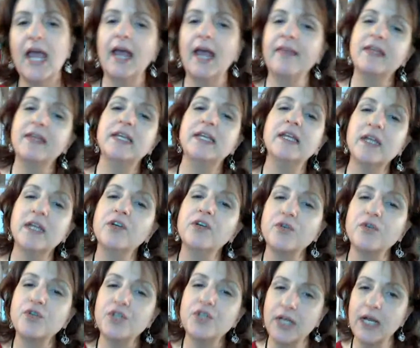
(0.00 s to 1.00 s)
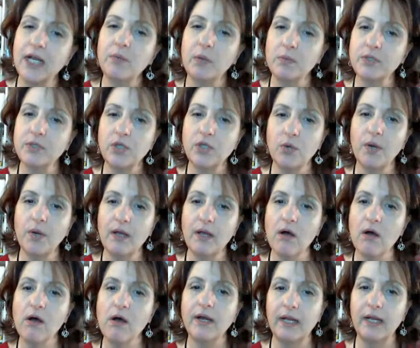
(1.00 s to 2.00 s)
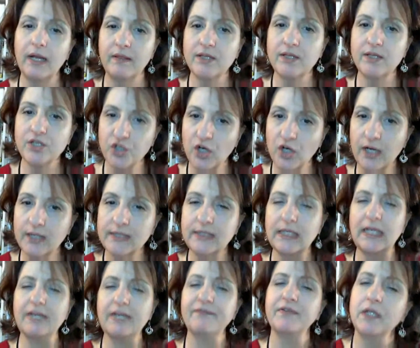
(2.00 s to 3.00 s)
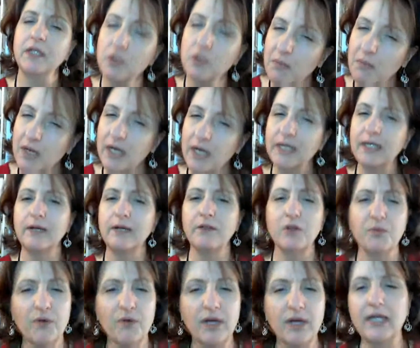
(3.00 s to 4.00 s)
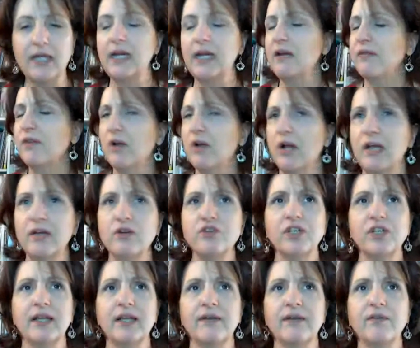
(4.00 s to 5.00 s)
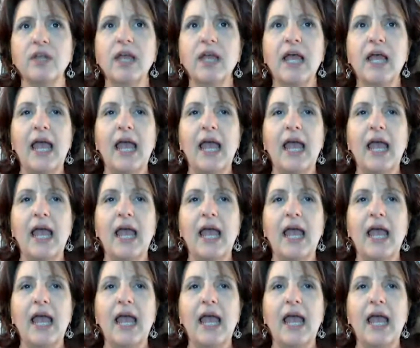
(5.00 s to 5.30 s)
and they didn't understand what was going on in this child's life and in their mind and in their brain and in their energy level.